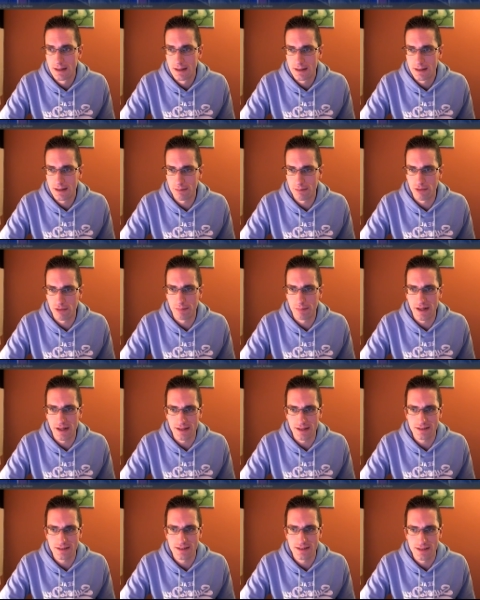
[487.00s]
Number of
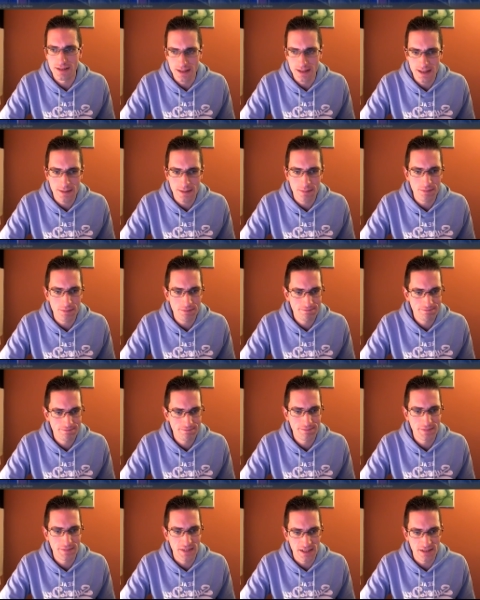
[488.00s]
bugs, yep,
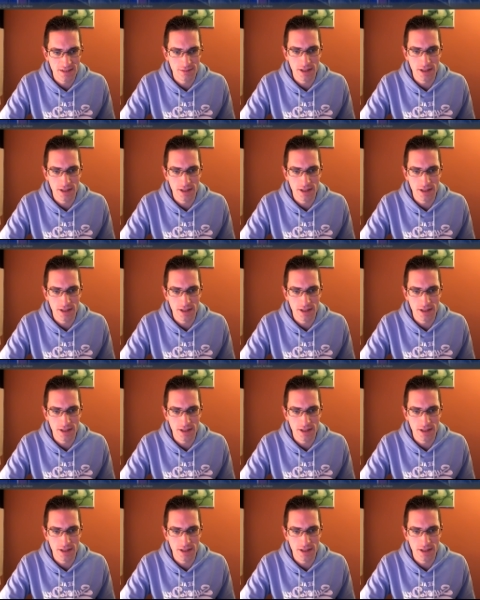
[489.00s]
here's